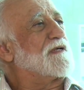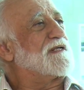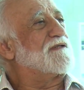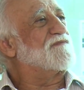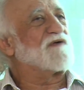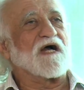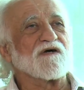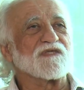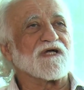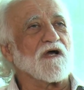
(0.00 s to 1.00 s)
and
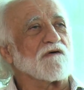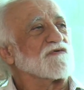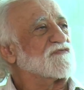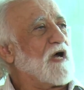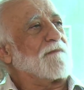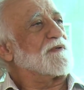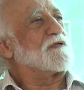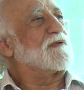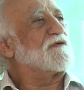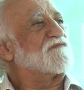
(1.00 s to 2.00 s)
finally the car will stop, and
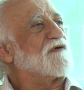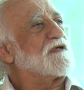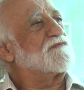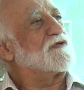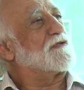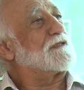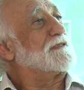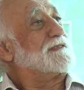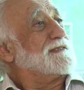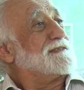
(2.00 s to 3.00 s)
you'll be in front of your